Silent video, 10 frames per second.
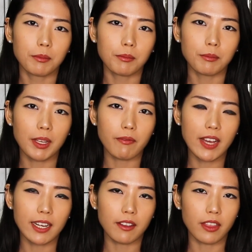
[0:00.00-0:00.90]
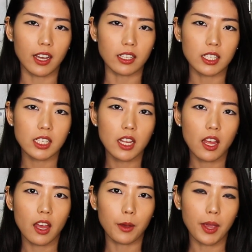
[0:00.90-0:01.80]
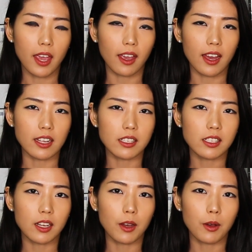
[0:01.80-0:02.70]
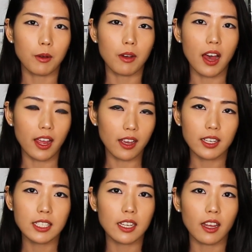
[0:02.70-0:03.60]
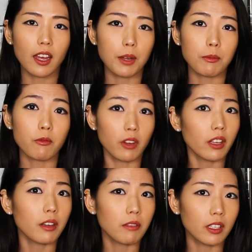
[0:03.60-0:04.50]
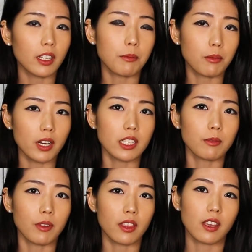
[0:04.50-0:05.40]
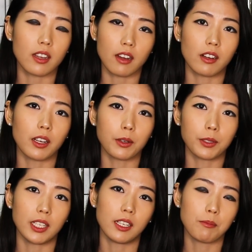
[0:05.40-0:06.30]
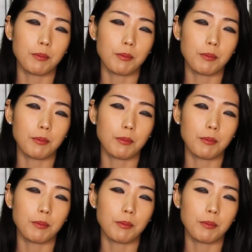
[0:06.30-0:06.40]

My final thoughts. Okay guys, so I gotta say I'm really impressed with Kinera Odin